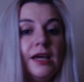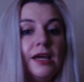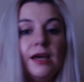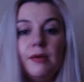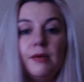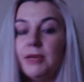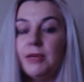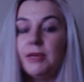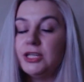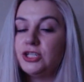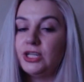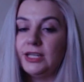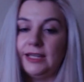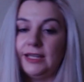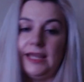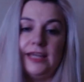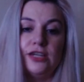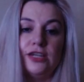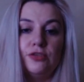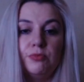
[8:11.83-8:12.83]
much
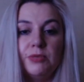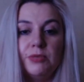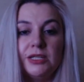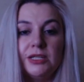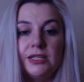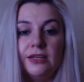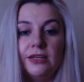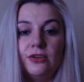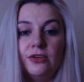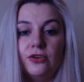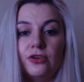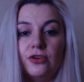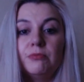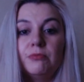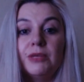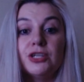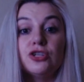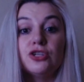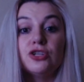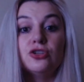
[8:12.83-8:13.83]
engagement and not
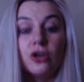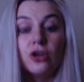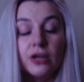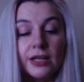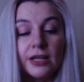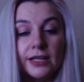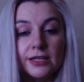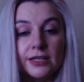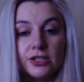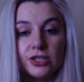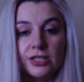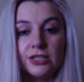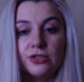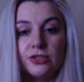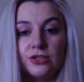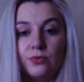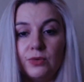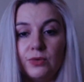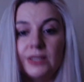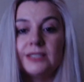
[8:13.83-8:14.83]
much knowledge
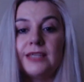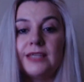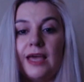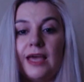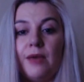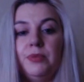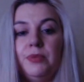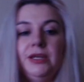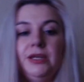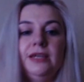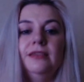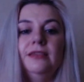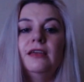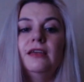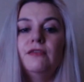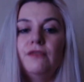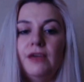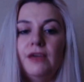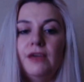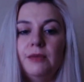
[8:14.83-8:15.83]
into what's happening in that
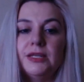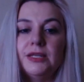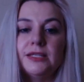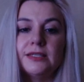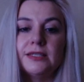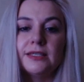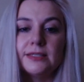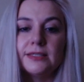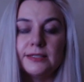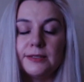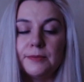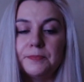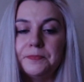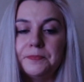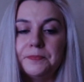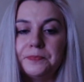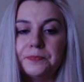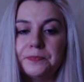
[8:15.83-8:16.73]
family system.